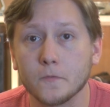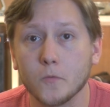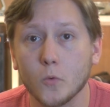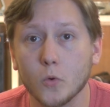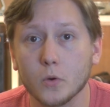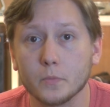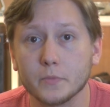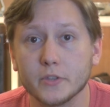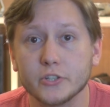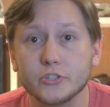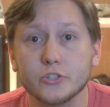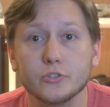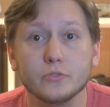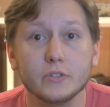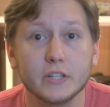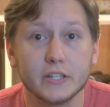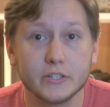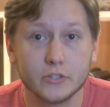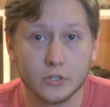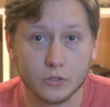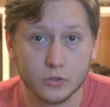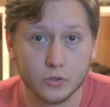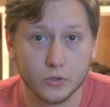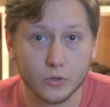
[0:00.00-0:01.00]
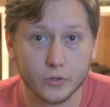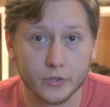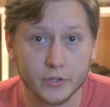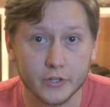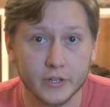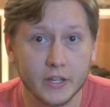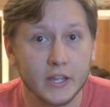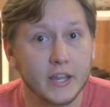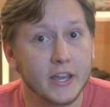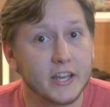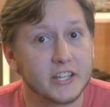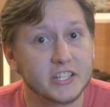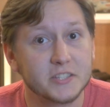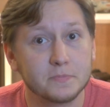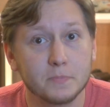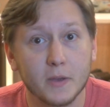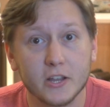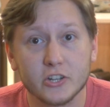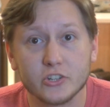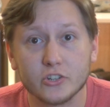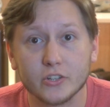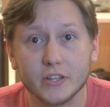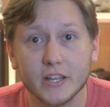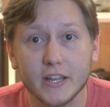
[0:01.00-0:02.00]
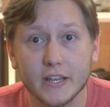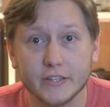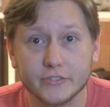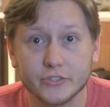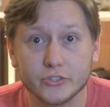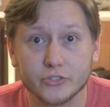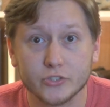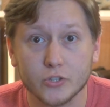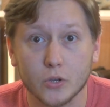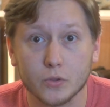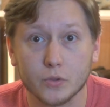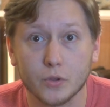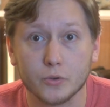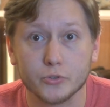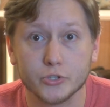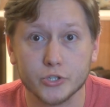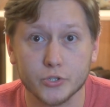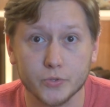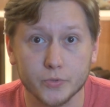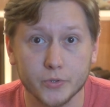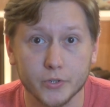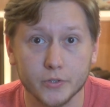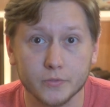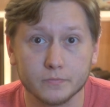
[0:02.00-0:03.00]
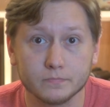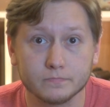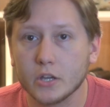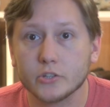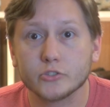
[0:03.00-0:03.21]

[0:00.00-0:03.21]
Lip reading: form that you need to learn, especially as a solo shooter.